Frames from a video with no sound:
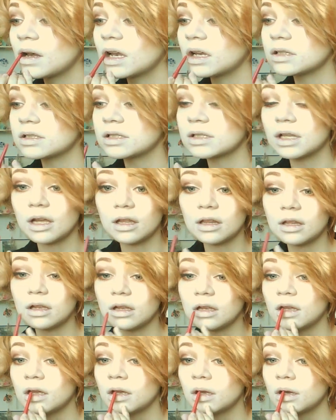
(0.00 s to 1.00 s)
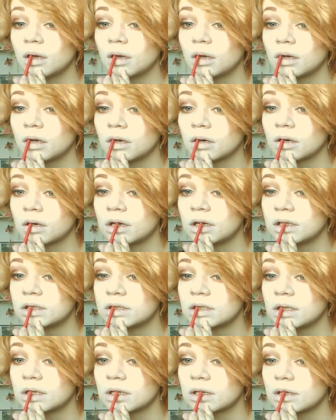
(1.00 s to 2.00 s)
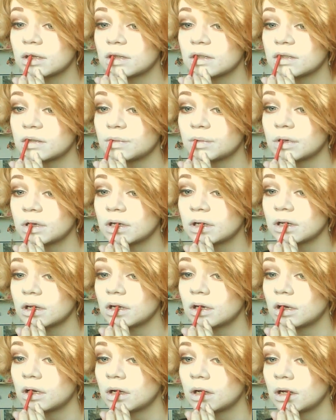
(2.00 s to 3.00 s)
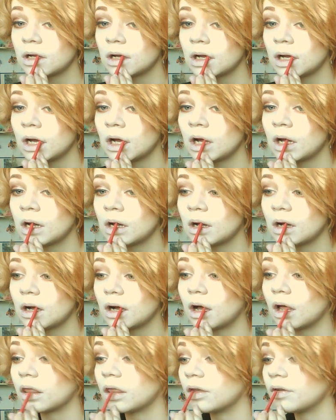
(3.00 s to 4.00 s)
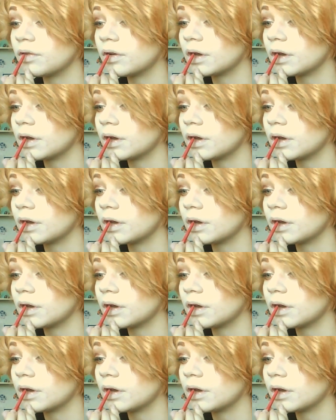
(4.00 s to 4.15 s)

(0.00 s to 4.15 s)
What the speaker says: just lightly tracing this part on the